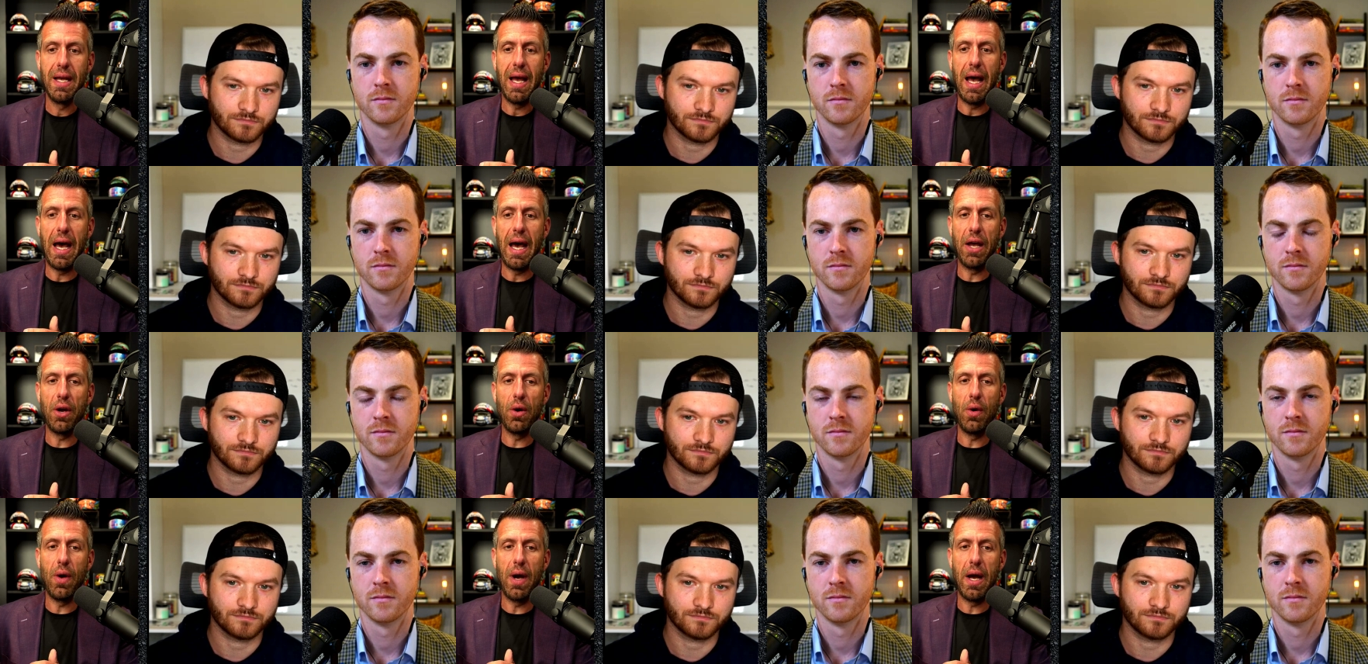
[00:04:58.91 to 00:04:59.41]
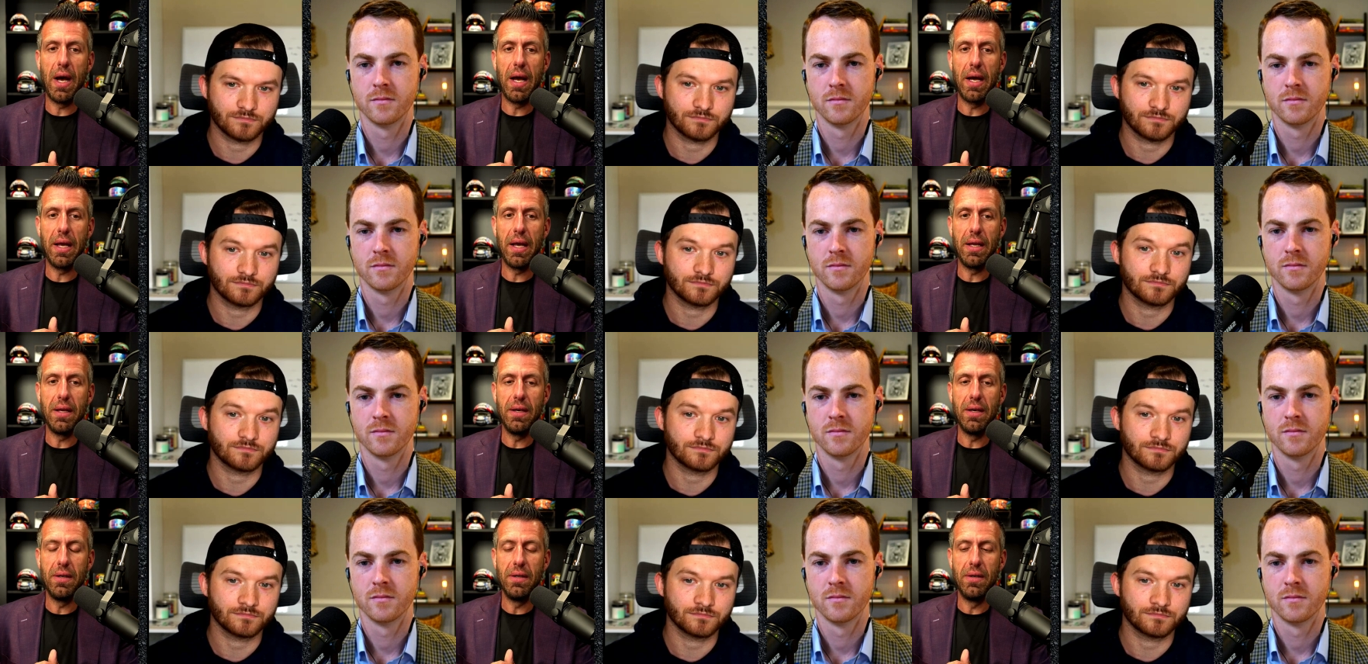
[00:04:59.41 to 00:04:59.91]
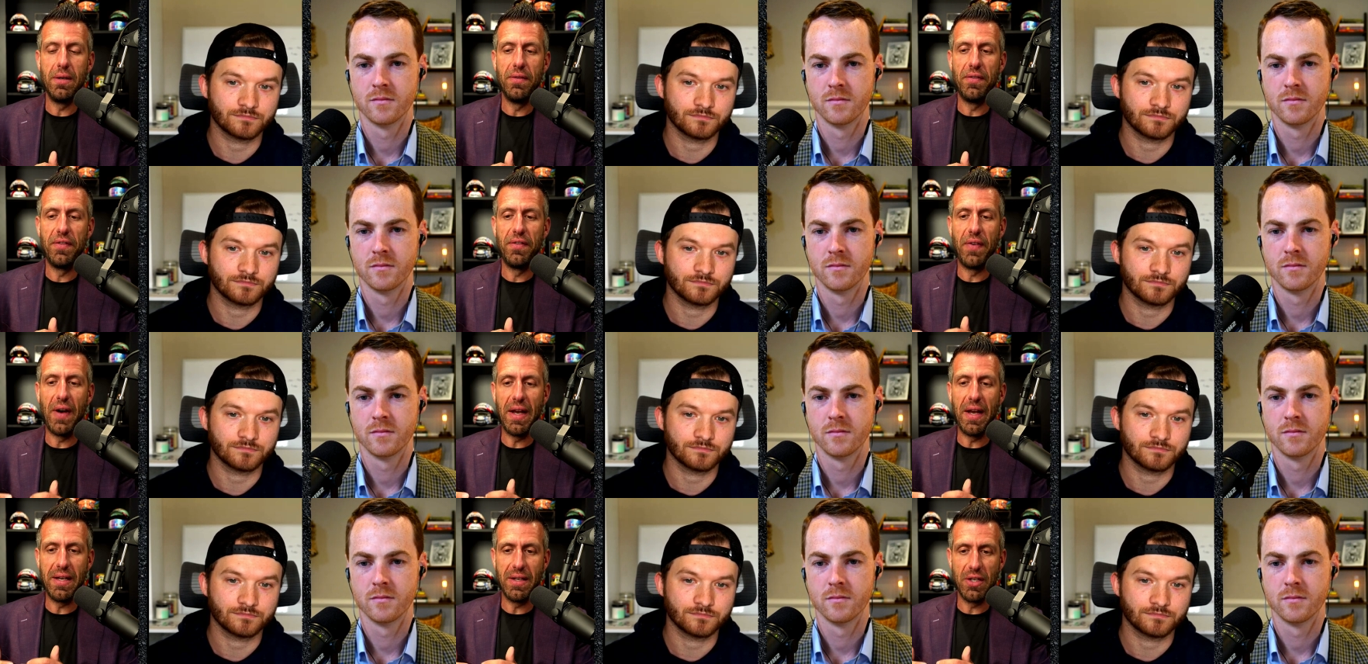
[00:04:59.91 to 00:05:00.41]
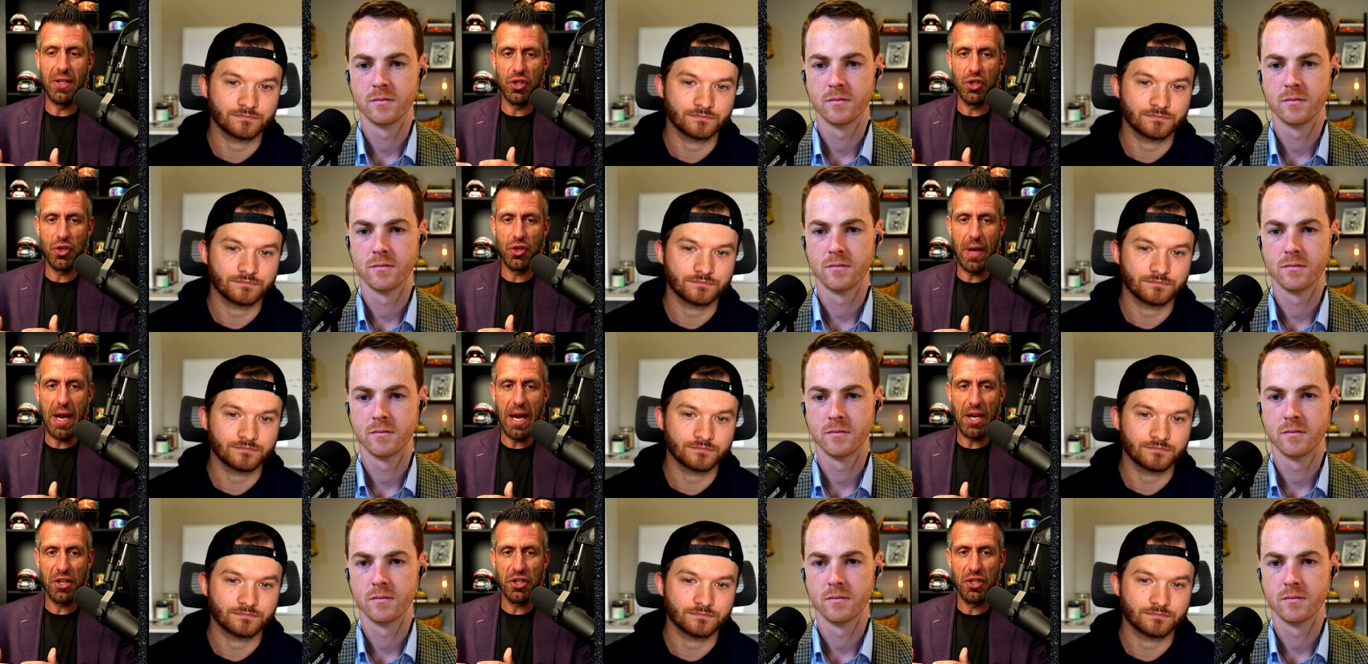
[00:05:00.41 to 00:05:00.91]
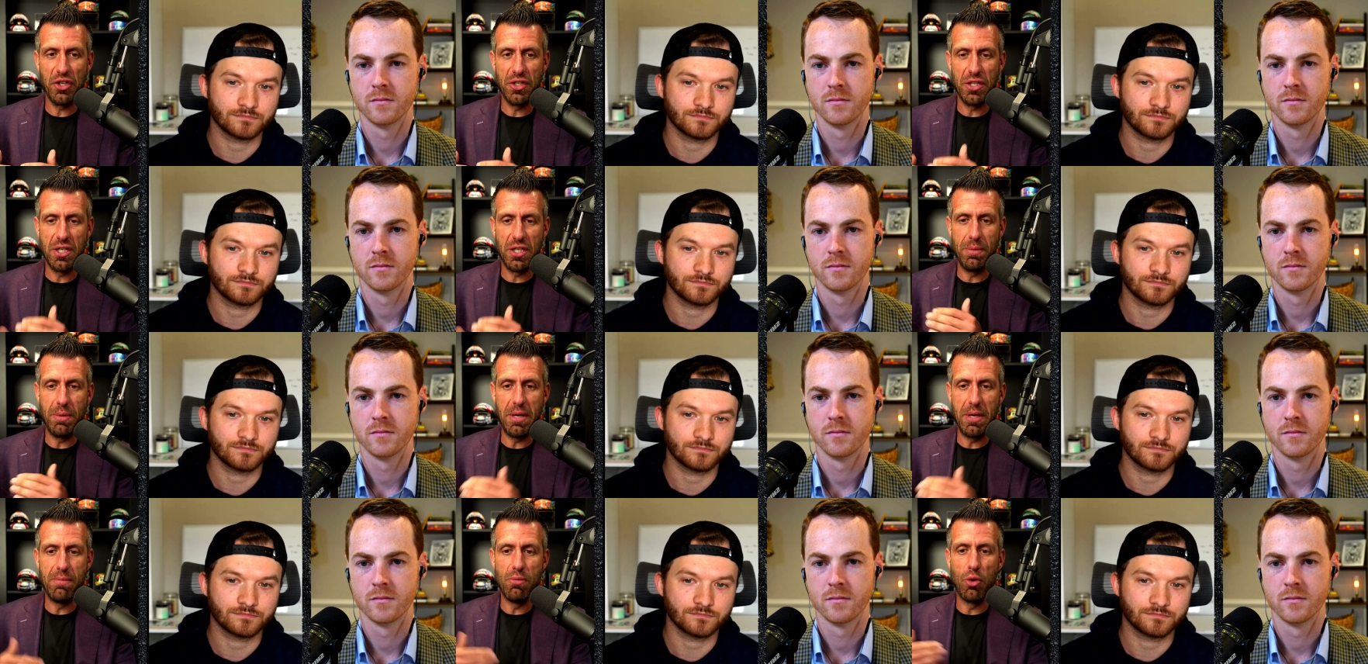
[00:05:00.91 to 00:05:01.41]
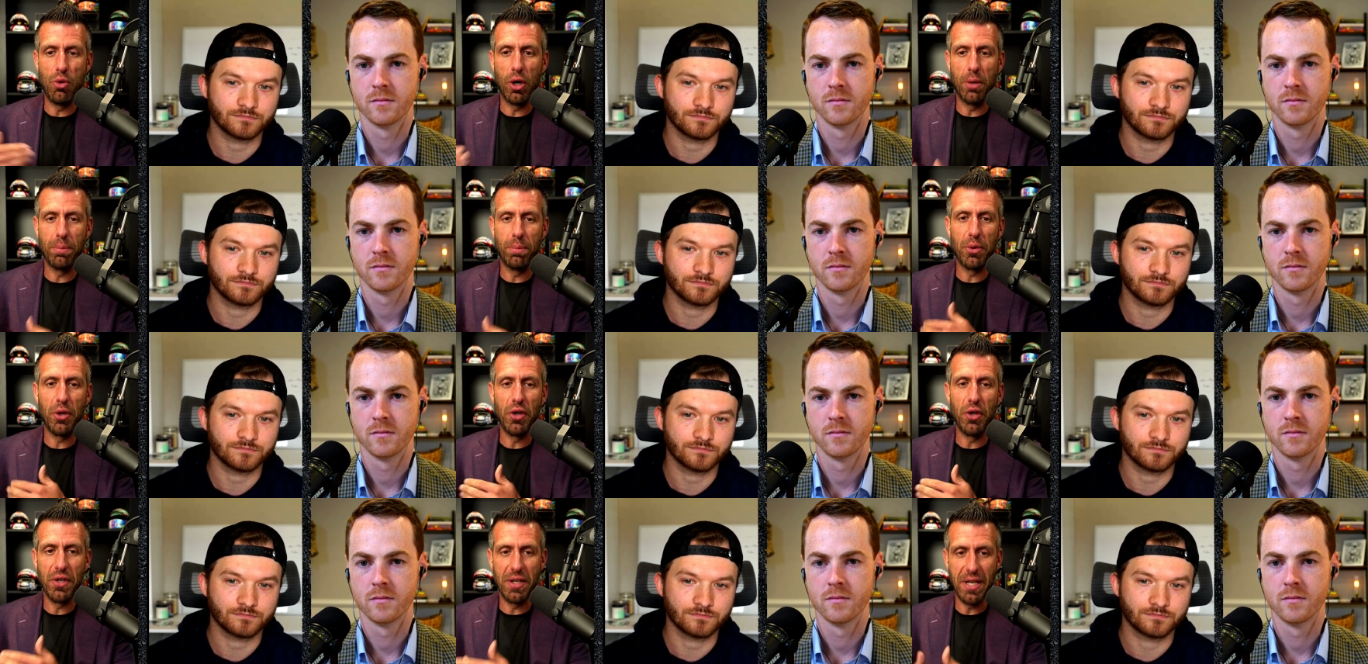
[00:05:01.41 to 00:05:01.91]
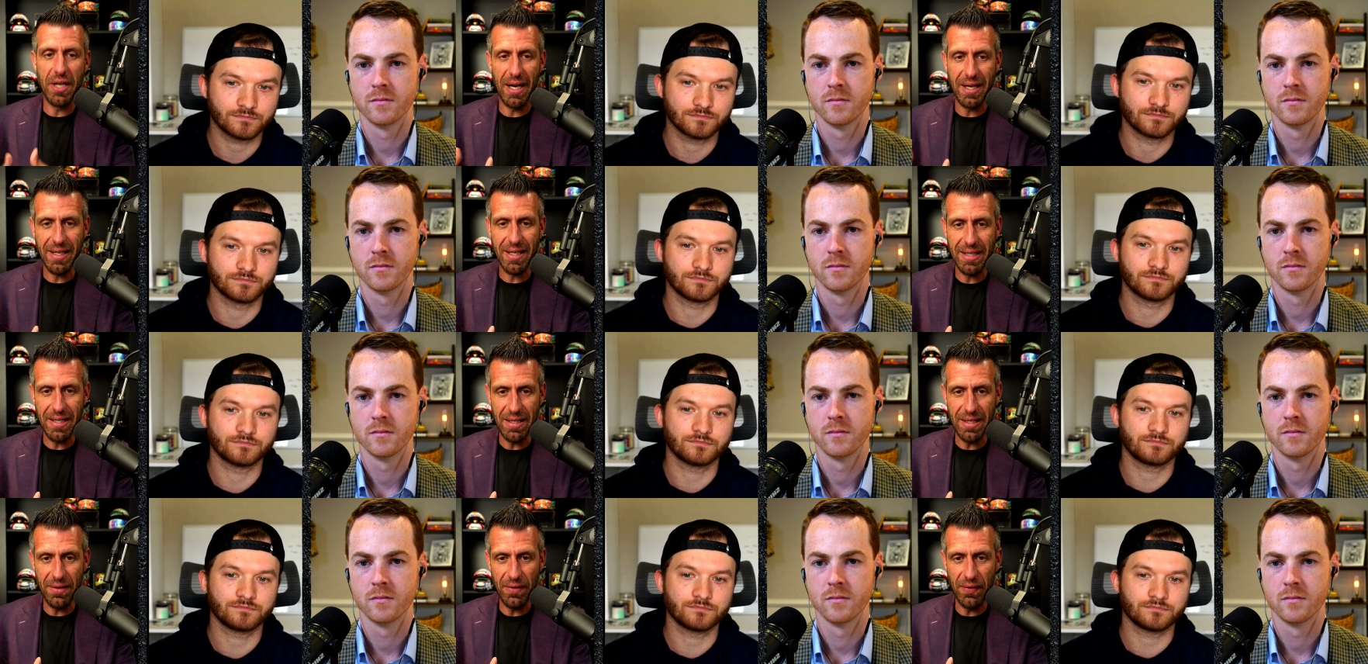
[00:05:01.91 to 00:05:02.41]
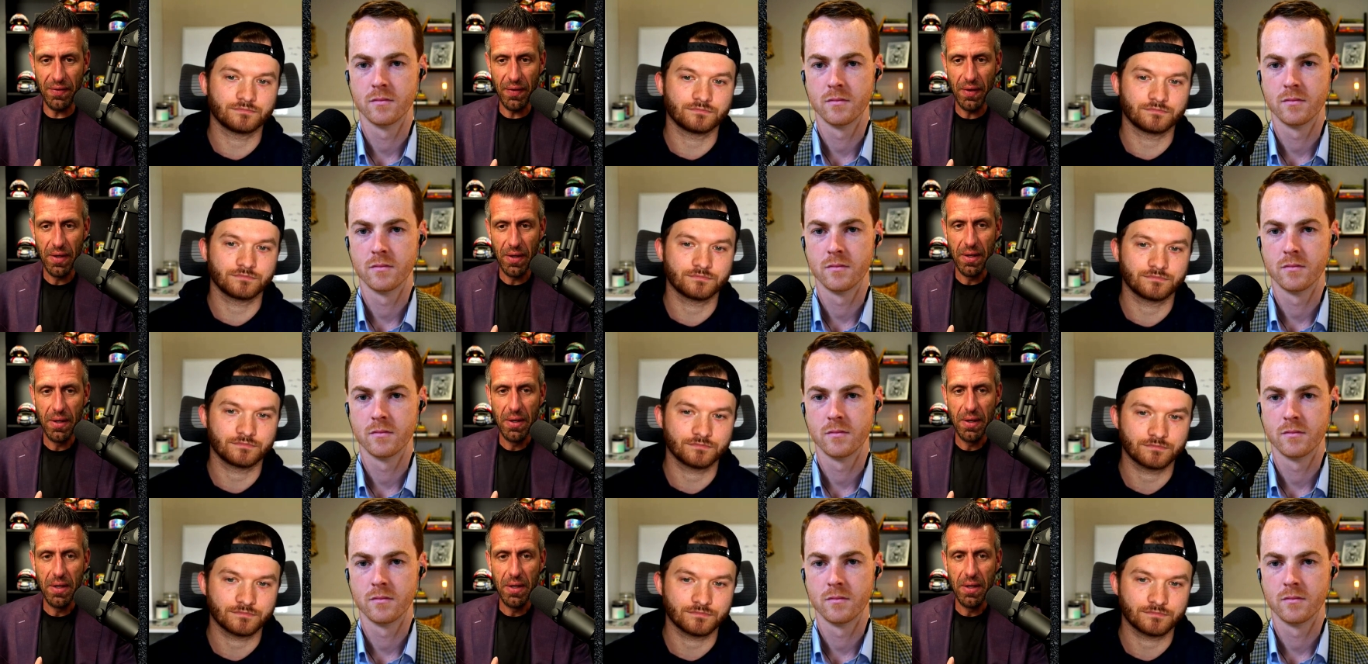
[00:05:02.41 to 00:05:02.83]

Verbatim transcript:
Speaker 1: how do I fight distractions to be more productive? Mm-hmm.